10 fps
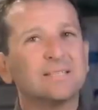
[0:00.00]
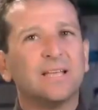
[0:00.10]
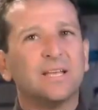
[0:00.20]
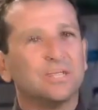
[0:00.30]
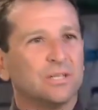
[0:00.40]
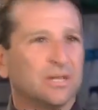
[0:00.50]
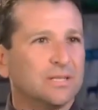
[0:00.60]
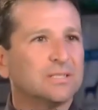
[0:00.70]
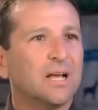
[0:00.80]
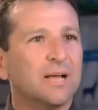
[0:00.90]
stage a lot of
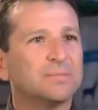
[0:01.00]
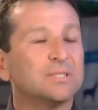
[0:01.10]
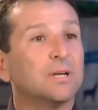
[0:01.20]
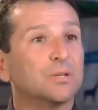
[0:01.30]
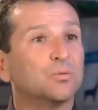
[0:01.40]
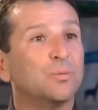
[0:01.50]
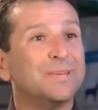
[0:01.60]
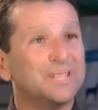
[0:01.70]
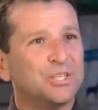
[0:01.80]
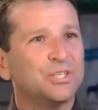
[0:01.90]
the times the dogs will be
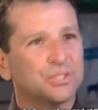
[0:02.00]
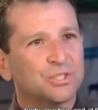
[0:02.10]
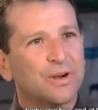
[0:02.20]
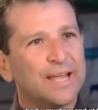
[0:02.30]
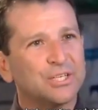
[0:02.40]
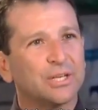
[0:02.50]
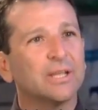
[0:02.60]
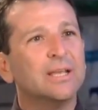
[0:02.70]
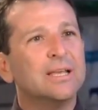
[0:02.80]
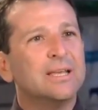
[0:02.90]
itchy and scratching.